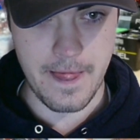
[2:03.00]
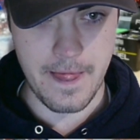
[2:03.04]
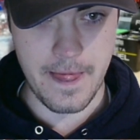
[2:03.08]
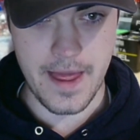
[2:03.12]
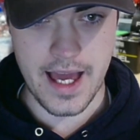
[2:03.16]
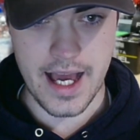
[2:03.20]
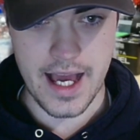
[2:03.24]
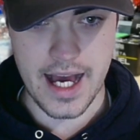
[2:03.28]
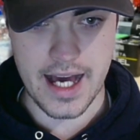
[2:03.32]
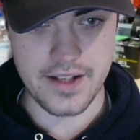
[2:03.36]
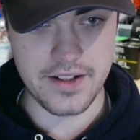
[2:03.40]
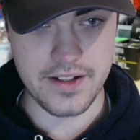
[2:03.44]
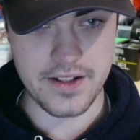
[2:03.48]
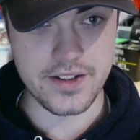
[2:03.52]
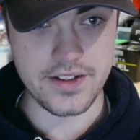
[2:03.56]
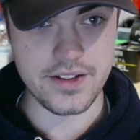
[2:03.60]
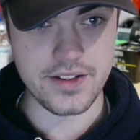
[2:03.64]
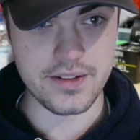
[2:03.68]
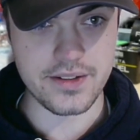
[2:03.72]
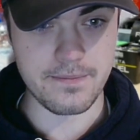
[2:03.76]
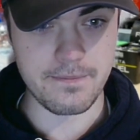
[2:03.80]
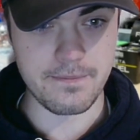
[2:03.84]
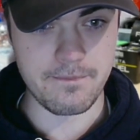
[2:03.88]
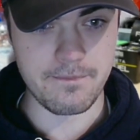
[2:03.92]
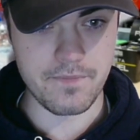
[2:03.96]
And
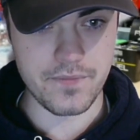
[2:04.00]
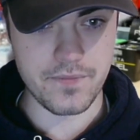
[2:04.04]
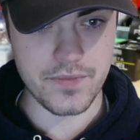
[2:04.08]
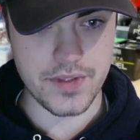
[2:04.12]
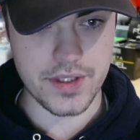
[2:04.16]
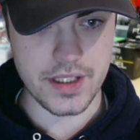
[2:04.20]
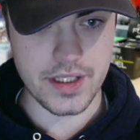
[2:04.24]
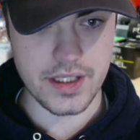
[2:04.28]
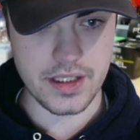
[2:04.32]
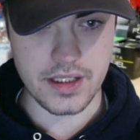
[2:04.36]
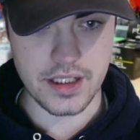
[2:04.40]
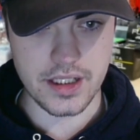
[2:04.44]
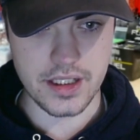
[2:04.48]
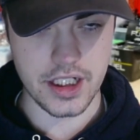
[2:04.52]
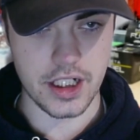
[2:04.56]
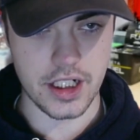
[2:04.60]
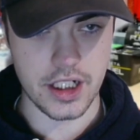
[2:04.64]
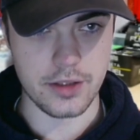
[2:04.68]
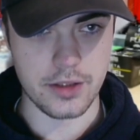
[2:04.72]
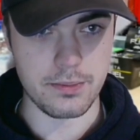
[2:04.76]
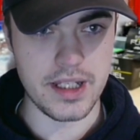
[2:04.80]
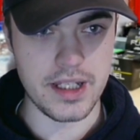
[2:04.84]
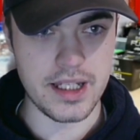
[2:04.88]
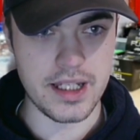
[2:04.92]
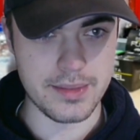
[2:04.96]
me
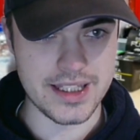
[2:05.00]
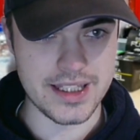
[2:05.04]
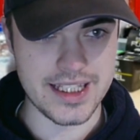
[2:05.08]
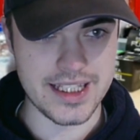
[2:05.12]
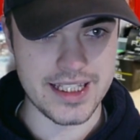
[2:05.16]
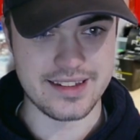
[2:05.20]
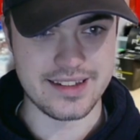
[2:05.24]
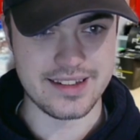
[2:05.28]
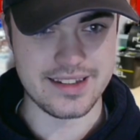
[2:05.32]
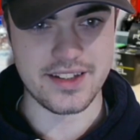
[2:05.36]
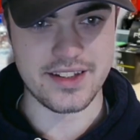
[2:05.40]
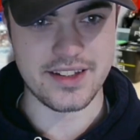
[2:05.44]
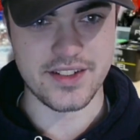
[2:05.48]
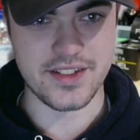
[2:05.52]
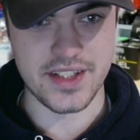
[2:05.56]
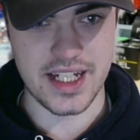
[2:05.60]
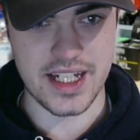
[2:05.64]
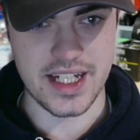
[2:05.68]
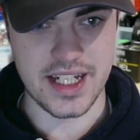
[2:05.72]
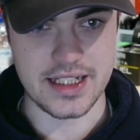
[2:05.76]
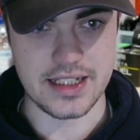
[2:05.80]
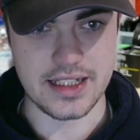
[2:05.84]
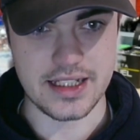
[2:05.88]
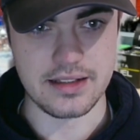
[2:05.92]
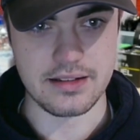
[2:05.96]
and my dad did
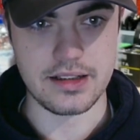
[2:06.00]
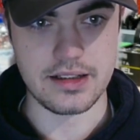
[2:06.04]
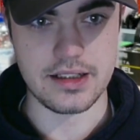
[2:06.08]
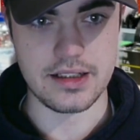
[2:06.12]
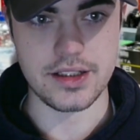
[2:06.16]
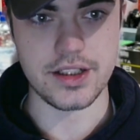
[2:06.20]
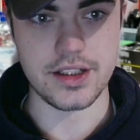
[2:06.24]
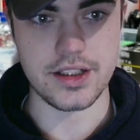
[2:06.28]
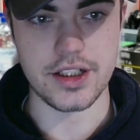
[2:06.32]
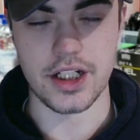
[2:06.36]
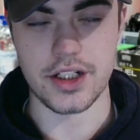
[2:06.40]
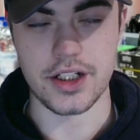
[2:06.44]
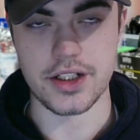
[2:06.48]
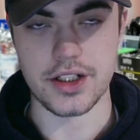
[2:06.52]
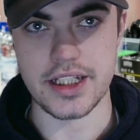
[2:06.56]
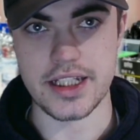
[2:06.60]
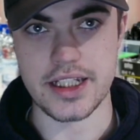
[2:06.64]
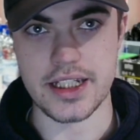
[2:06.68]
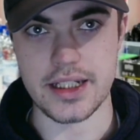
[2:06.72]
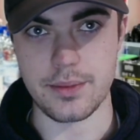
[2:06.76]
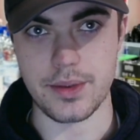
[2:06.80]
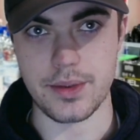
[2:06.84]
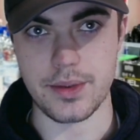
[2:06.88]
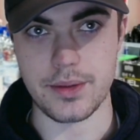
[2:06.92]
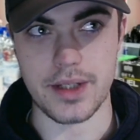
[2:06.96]
say, the
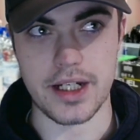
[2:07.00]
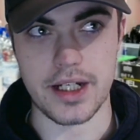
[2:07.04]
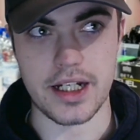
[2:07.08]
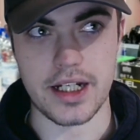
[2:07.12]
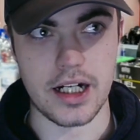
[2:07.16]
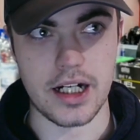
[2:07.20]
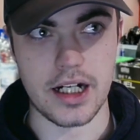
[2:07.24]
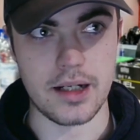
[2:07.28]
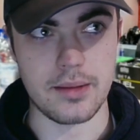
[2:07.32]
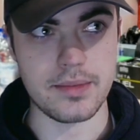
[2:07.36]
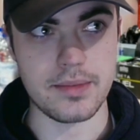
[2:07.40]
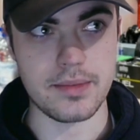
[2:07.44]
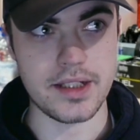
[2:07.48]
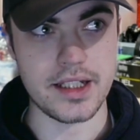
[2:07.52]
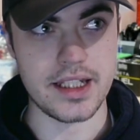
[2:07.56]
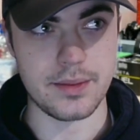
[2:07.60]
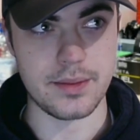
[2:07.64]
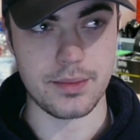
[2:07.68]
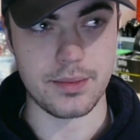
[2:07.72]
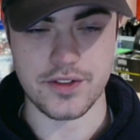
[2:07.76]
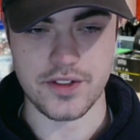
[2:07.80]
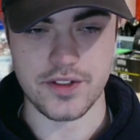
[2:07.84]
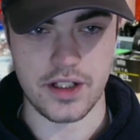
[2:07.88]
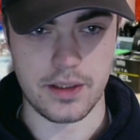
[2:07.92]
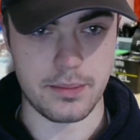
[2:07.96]
year we went up, he
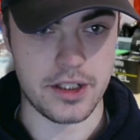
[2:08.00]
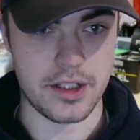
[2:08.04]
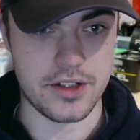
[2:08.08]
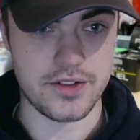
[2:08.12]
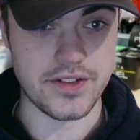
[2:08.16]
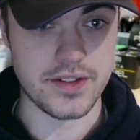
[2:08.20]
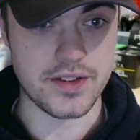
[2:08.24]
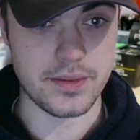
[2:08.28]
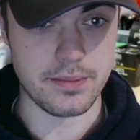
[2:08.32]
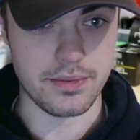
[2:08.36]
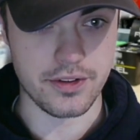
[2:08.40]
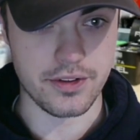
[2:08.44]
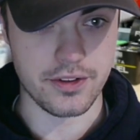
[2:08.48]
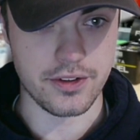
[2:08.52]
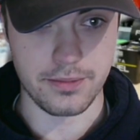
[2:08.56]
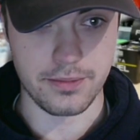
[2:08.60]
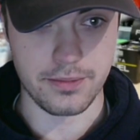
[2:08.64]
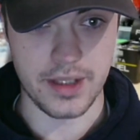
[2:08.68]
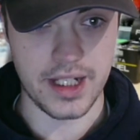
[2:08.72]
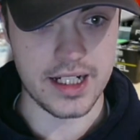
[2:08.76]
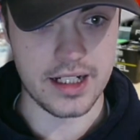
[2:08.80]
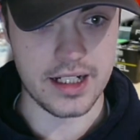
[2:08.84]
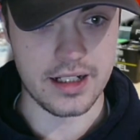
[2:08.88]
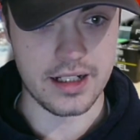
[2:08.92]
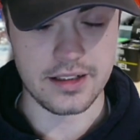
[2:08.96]
was our most improved
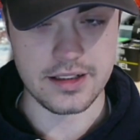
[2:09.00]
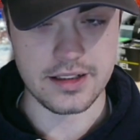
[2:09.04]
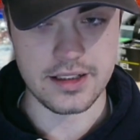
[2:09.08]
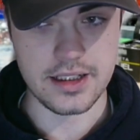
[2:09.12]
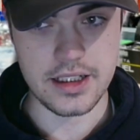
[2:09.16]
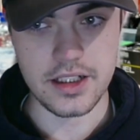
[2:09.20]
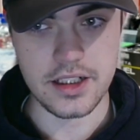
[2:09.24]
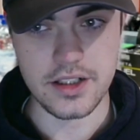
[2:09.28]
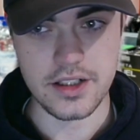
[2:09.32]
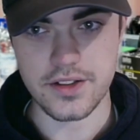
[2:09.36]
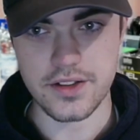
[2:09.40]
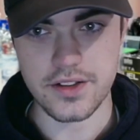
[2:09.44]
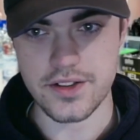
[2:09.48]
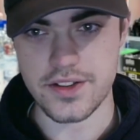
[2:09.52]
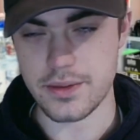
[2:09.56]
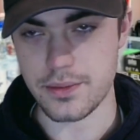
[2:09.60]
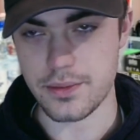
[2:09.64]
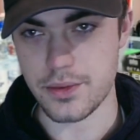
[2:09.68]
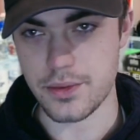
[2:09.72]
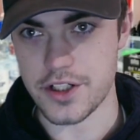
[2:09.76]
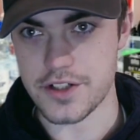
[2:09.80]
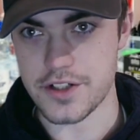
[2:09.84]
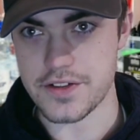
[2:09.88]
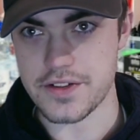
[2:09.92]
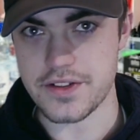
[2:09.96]
player because he
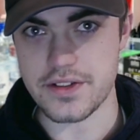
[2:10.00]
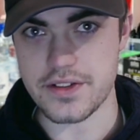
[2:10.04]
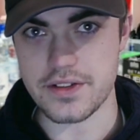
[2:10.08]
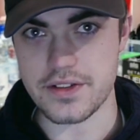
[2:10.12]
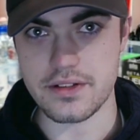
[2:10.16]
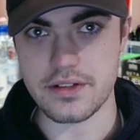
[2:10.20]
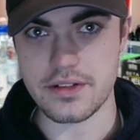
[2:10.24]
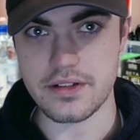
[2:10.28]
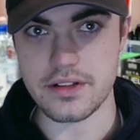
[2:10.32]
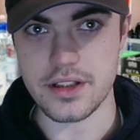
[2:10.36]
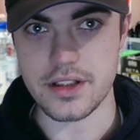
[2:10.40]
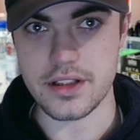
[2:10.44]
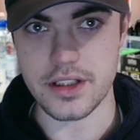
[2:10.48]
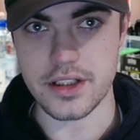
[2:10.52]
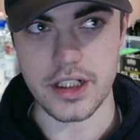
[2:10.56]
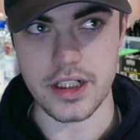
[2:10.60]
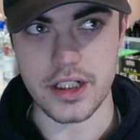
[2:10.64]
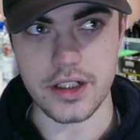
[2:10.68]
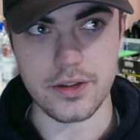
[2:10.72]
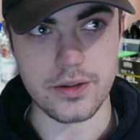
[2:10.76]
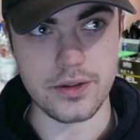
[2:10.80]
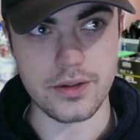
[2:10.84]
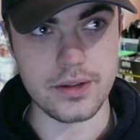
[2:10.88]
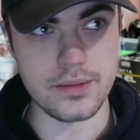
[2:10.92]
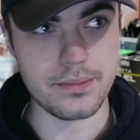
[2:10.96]
was,
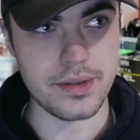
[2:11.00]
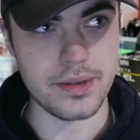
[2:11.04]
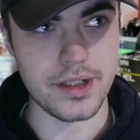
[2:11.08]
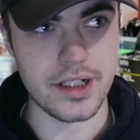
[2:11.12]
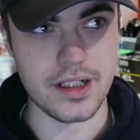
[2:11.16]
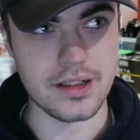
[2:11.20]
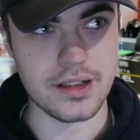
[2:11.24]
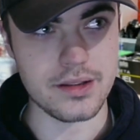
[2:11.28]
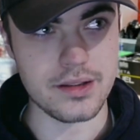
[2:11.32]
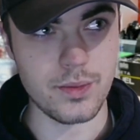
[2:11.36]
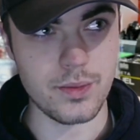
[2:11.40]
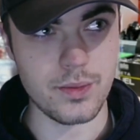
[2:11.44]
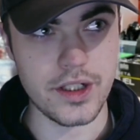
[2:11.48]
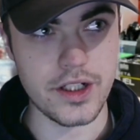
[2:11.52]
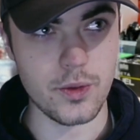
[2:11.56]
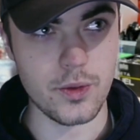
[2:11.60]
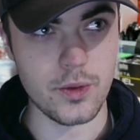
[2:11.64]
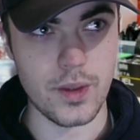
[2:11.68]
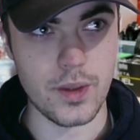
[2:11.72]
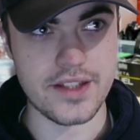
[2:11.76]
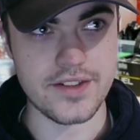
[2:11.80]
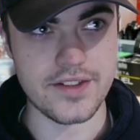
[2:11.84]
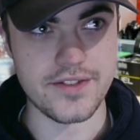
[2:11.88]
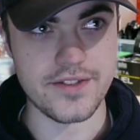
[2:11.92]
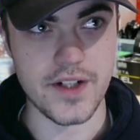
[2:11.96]
but we
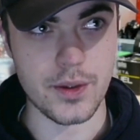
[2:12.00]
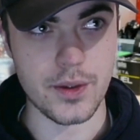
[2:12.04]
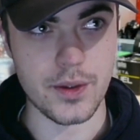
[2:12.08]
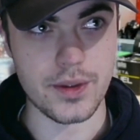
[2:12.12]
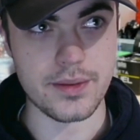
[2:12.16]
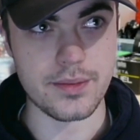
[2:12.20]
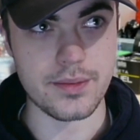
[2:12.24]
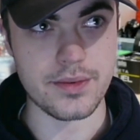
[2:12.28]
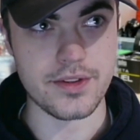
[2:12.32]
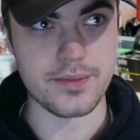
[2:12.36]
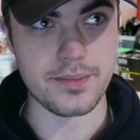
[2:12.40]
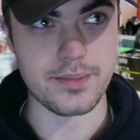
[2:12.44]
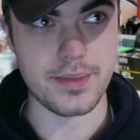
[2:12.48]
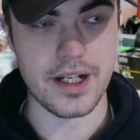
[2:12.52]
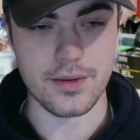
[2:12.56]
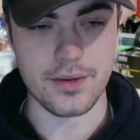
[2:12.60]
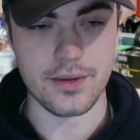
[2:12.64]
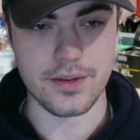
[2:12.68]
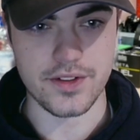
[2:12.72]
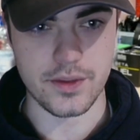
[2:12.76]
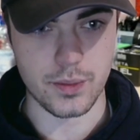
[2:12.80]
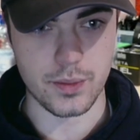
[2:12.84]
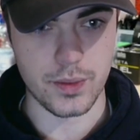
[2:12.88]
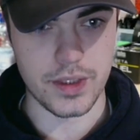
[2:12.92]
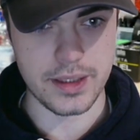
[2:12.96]
always felt he was better
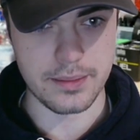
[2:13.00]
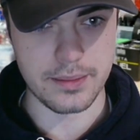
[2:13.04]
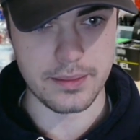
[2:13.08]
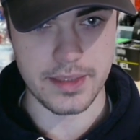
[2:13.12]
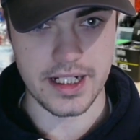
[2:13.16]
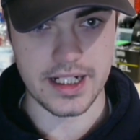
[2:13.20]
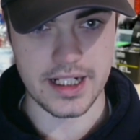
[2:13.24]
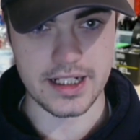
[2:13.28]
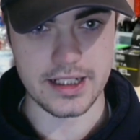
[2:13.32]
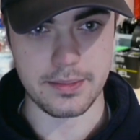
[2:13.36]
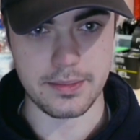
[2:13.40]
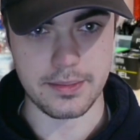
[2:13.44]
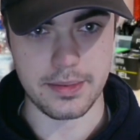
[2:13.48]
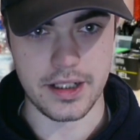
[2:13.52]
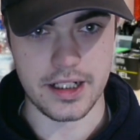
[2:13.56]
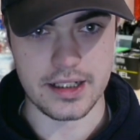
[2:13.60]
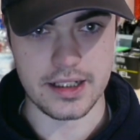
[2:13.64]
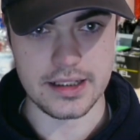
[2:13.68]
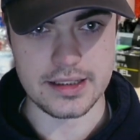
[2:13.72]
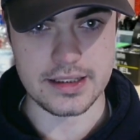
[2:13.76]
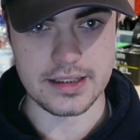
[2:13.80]
as a wing back. But